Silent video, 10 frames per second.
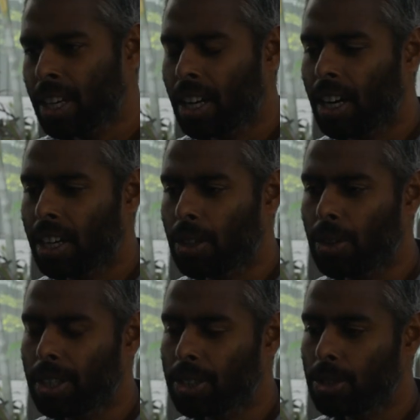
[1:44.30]
Uh, no
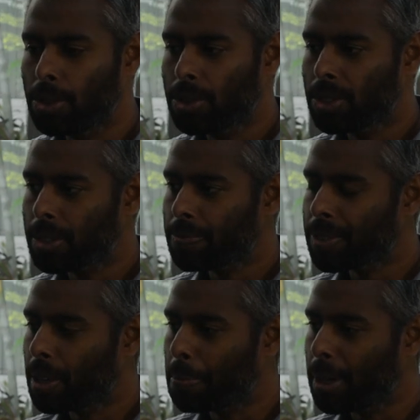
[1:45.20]
issues.
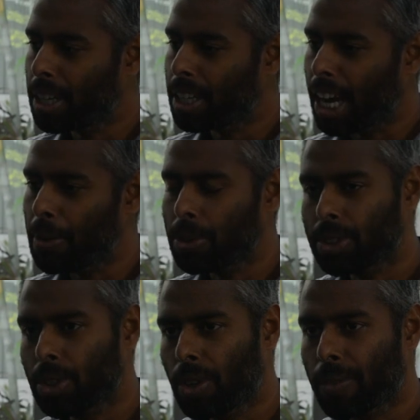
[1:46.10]
But I was
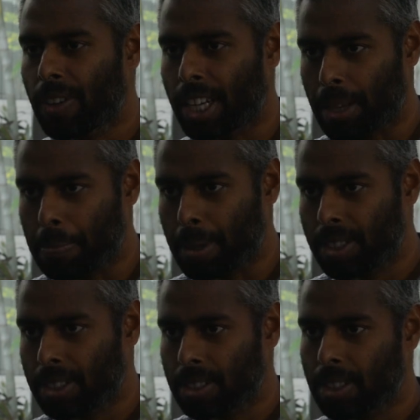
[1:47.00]
growing very
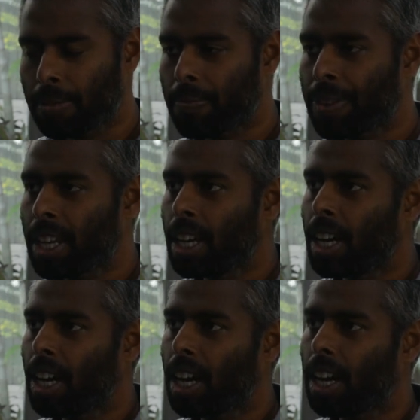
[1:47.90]
impatient.
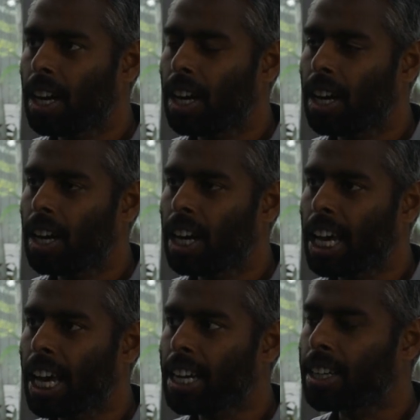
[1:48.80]
Uh,
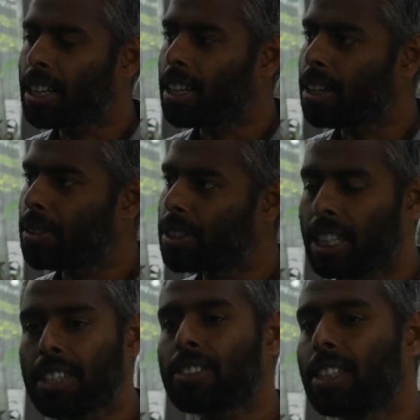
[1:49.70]
and uh,
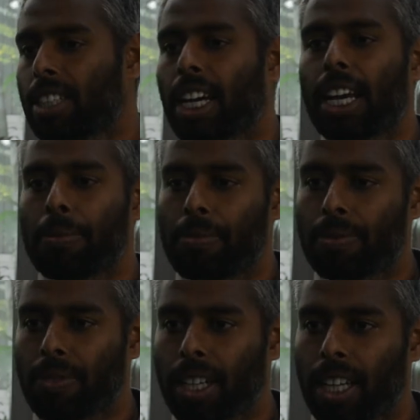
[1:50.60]
that's the time
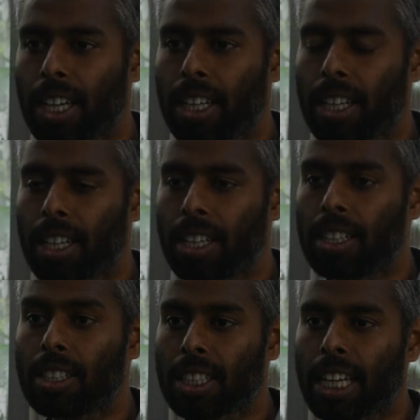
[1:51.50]
when I
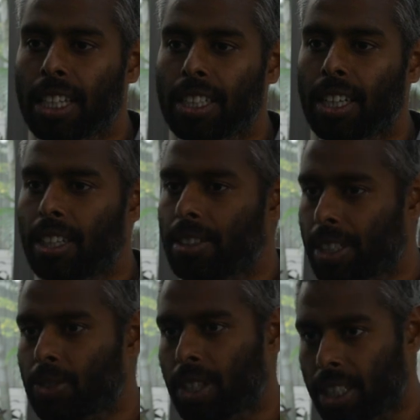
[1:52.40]
learned that uh,
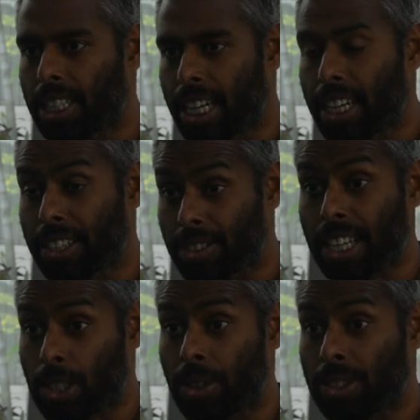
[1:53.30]
actually Great Lakes is
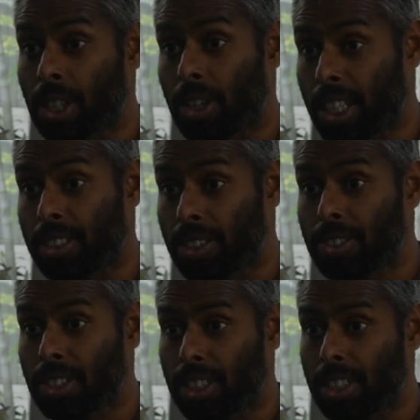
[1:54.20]
actually starting
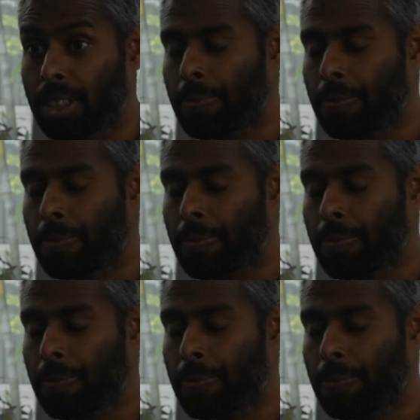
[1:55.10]
this year.